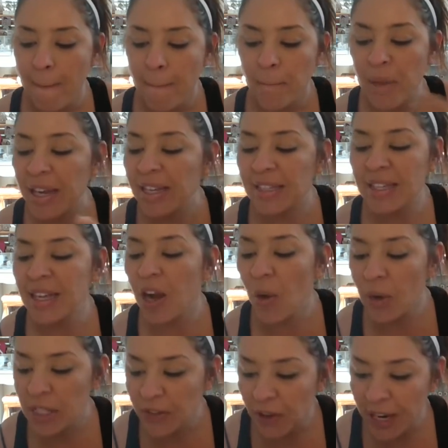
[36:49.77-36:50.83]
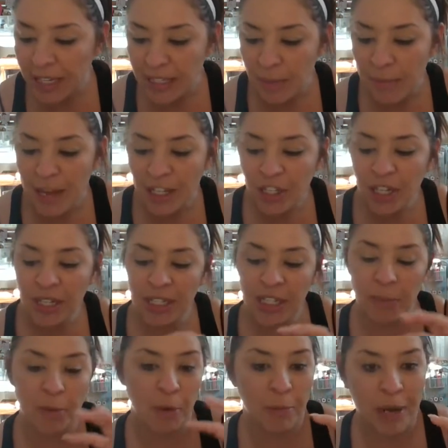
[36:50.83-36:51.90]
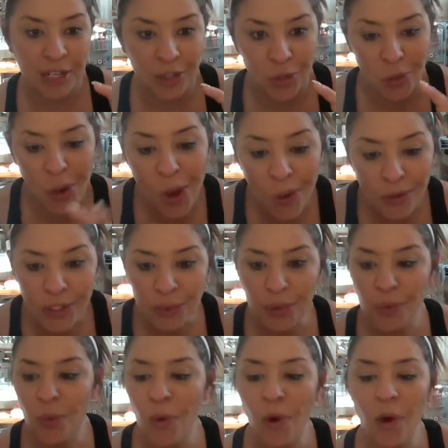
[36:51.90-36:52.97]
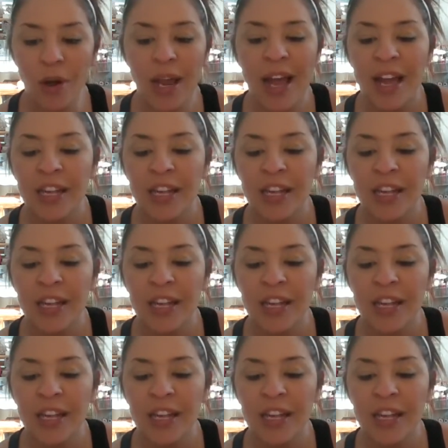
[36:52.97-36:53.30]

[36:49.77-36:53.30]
Biggest thing I always forget to mention is the perpetual host reward.